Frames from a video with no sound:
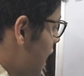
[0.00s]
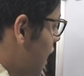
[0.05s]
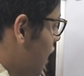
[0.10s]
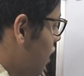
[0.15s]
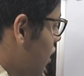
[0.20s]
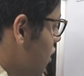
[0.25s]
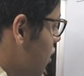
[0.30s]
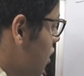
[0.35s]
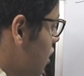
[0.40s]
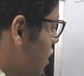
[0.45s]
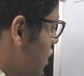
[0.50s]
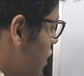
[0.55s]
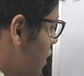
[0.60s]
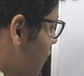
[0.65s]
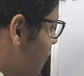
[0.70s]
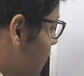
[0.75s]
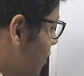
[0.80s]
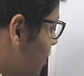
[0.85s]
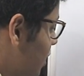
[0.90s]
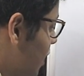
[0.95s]
here,
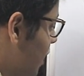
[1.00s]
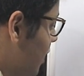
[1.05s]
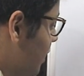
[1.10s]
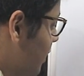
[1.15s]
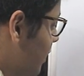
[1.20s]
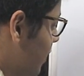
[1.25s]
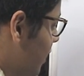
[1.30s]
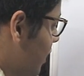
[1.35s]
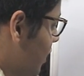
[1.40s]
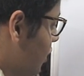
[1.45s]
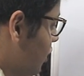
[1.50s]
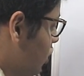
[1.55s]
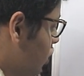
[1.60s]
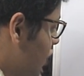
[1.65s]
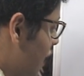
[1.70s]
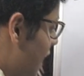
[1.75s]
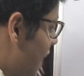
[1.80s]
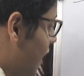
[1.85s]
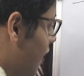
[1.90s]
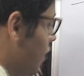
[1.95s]
which is
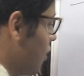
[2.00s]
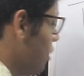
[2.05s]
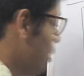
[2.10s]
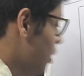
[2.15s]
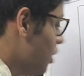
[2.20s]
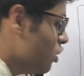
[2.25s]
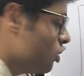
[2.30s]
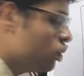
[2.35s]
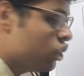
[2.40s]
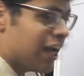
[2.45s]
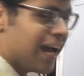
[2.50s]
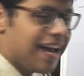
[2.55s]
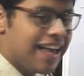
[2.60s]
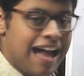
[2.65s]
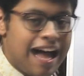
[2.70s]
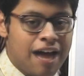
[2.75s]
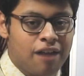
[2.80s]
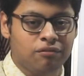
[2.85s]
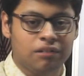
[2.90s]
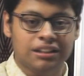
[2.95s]
share.
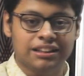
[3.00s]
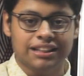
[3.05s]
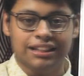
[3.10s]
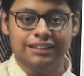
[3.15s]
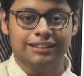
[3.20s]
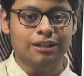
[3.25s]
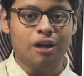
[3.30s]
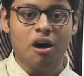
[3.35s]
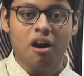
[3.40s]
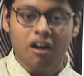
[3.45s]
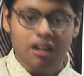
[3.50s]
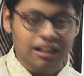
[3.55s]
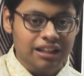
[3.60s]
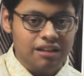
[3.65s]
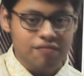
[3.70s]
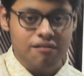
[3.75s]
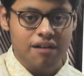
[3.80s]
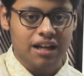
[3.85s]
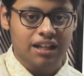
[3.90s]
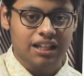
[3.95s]
Share, I have discussed
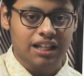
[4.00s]
all the